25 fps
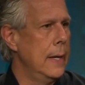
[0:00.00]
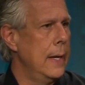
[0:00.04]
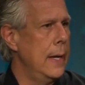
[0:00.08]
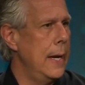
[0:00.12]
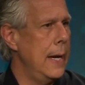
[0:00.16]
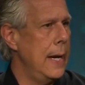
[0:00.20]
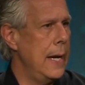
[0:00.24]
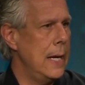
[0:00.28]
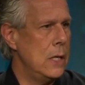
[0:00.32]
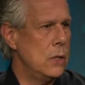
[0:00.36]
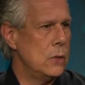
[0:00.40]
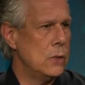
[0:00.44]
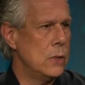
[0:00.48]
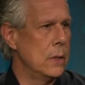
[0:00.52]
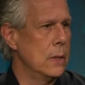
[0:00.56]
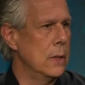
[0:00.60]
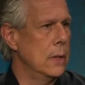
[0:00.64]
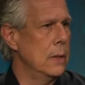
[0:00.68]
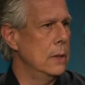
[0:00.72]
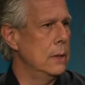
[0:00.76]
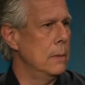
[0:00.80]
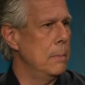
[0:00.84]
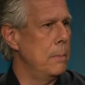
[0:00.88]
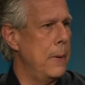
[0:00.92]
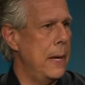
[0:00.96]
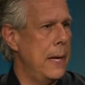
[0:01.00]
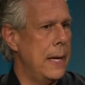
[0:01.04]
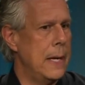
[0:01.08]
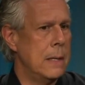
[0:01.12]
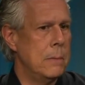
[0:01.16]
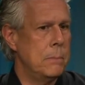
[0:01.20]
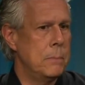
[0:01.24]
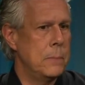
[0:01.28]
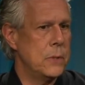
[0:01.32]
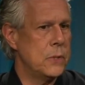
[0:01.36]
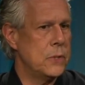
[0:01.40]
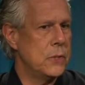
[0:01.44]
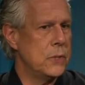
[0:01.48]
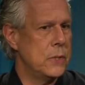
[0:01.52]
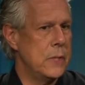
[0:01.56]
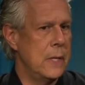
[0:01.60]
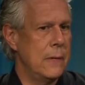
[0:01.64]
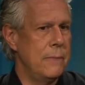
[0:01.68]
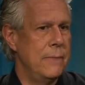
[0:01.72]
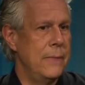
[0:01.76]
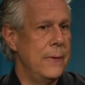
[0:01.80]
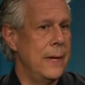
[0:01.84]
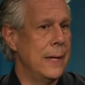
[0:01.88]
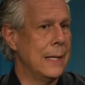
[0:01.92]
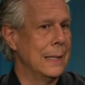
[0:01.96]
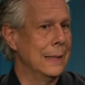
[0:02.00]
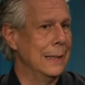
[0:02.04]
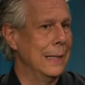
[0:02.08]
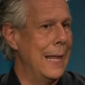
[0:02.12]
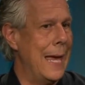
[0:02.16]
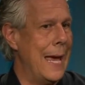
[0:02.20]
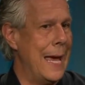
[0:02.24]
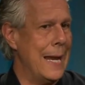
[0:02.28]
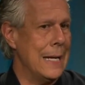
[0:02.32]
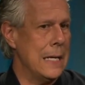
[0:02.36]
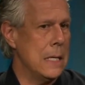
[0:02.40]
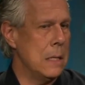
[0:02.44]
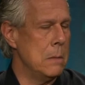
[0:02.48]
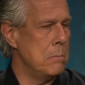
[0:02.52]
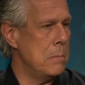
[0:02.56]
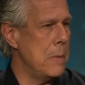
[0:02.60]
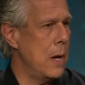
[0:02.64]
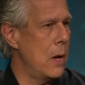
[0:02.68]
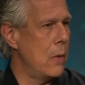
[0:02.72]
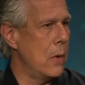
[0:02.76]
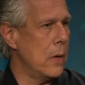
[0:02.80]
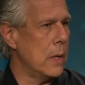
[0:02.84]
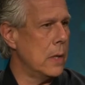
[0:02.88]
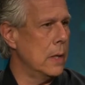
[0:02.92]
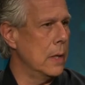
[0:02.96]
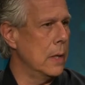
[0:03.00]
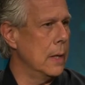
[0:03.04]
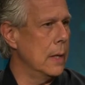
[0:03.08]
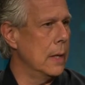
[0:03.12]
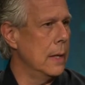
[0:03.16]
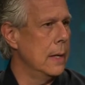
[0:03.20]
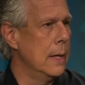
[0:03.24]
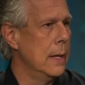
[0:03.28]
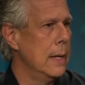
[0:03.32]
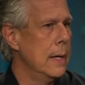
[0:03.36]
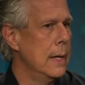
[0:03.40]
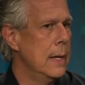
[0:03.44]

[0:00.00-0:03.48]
Asia, the Pan-Pacific, Latin America.